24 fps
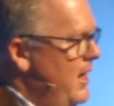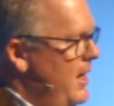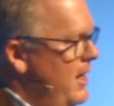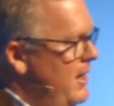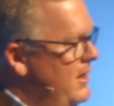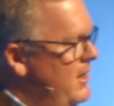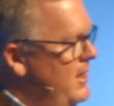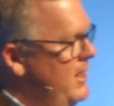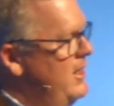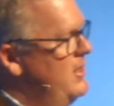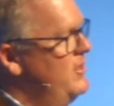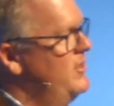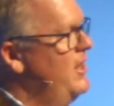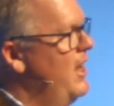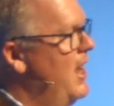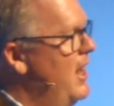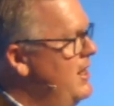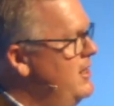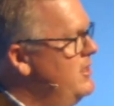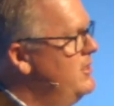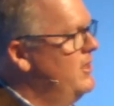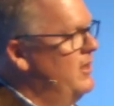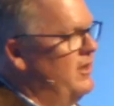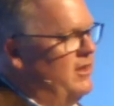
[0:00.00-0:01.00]
in, in these
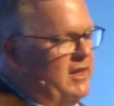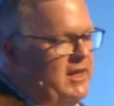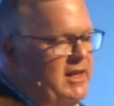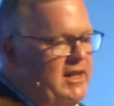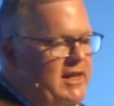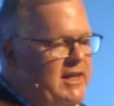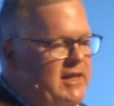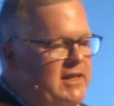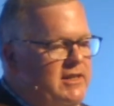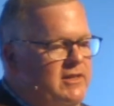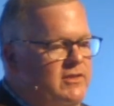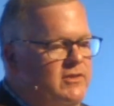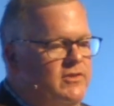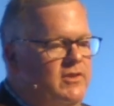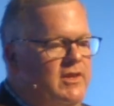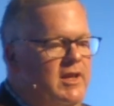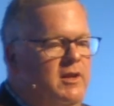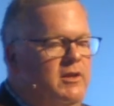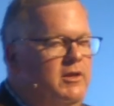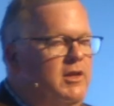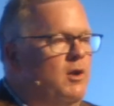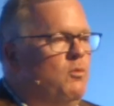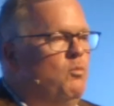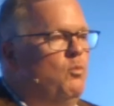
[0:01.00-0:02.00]
kinds of things,
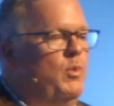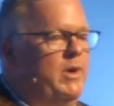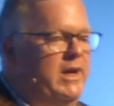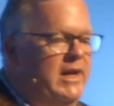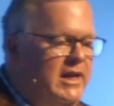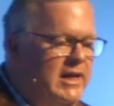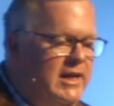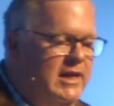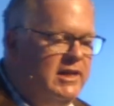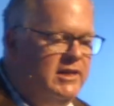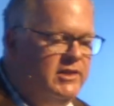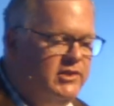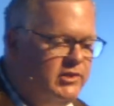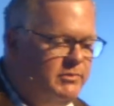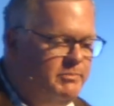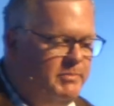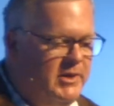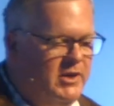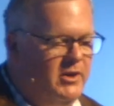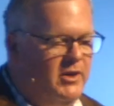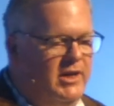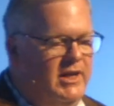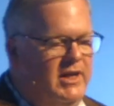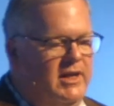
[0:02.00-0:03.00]
that, that we
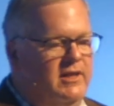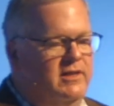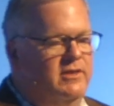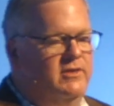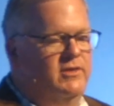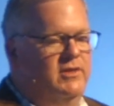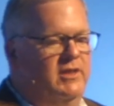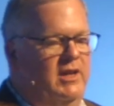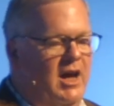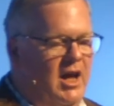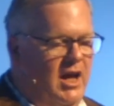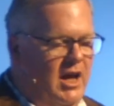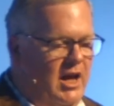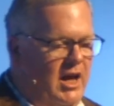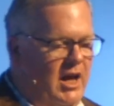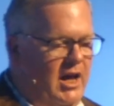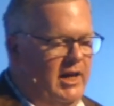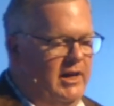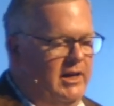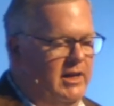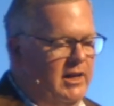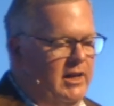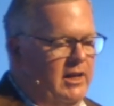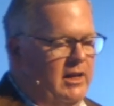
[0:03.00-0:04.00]
experience
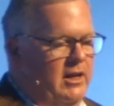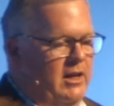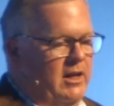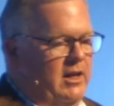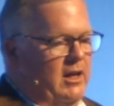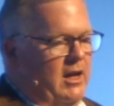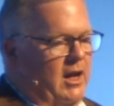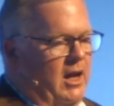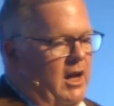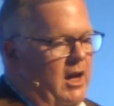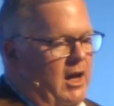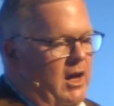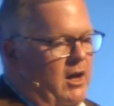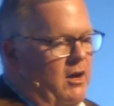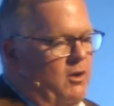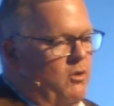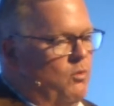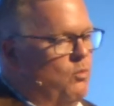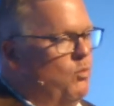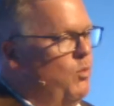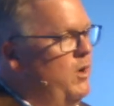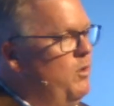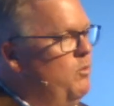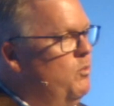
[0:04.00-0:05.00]
God. Uh,
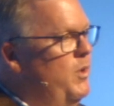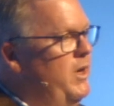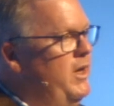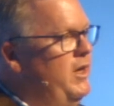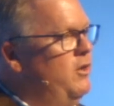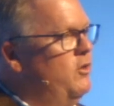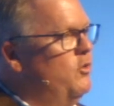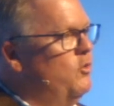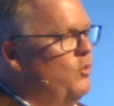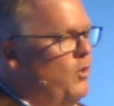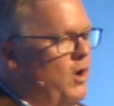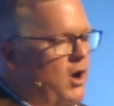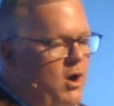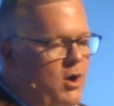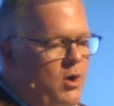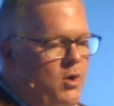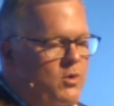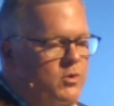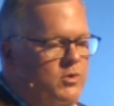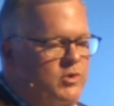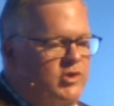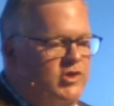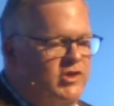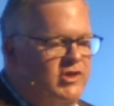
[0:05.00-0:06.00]
when we
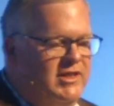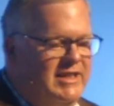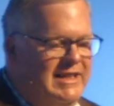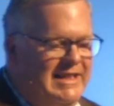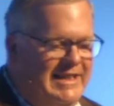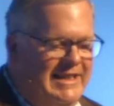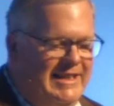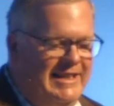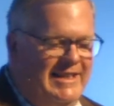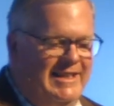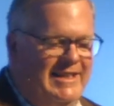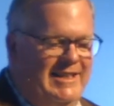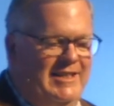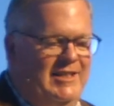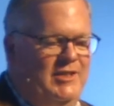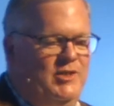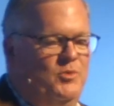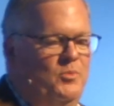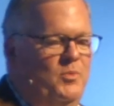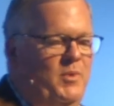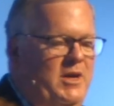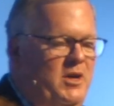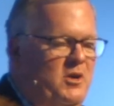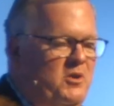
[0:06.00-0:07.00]
throw
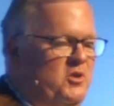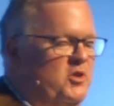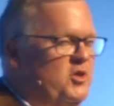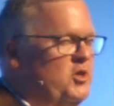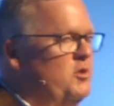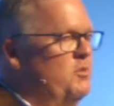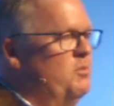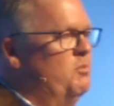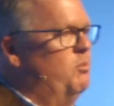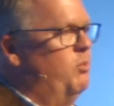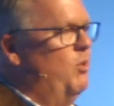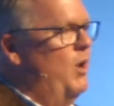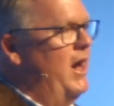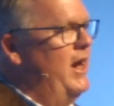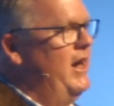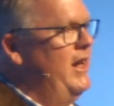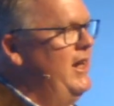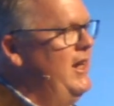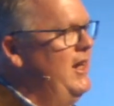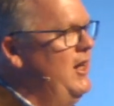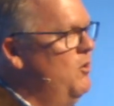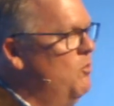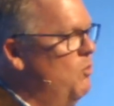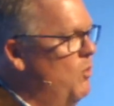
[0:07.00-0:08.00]
seeds, we are
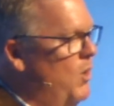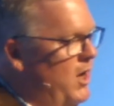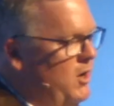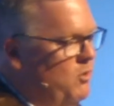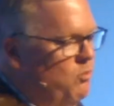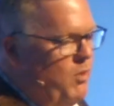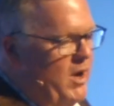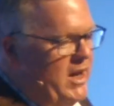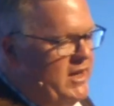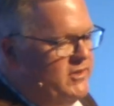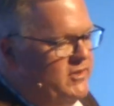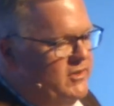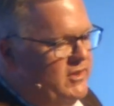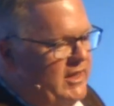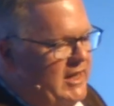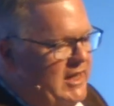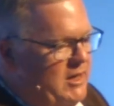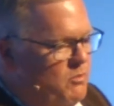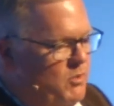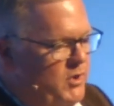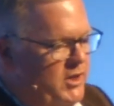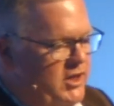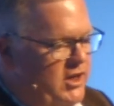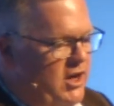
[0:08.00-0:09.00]
spreading what
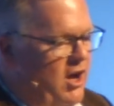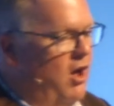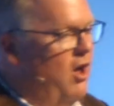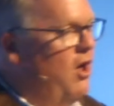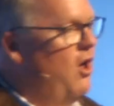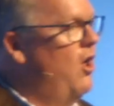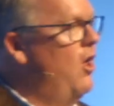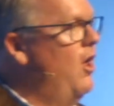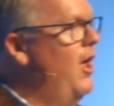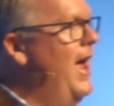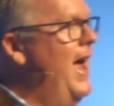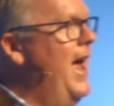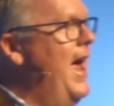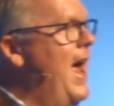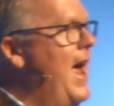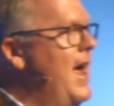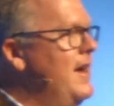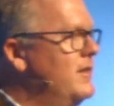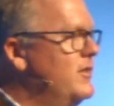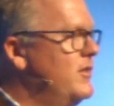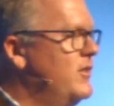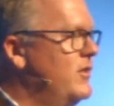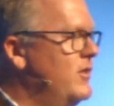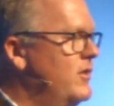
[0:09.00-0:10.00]
Wesley would call
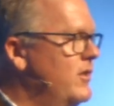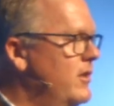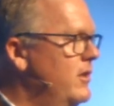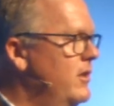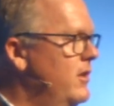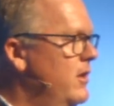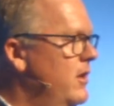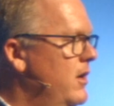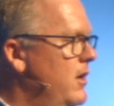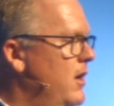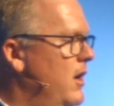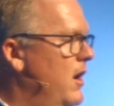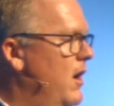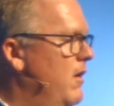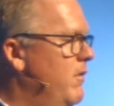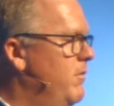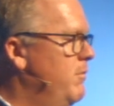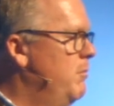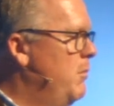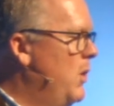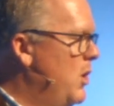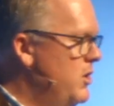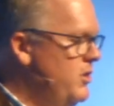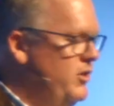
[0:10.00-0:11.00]
acts
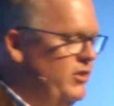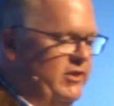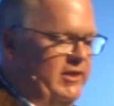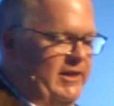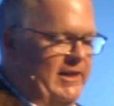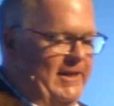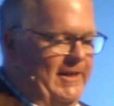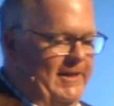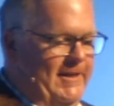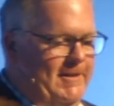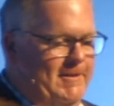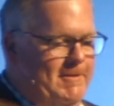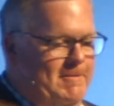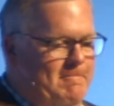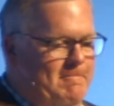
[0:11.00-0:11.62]
of mercy.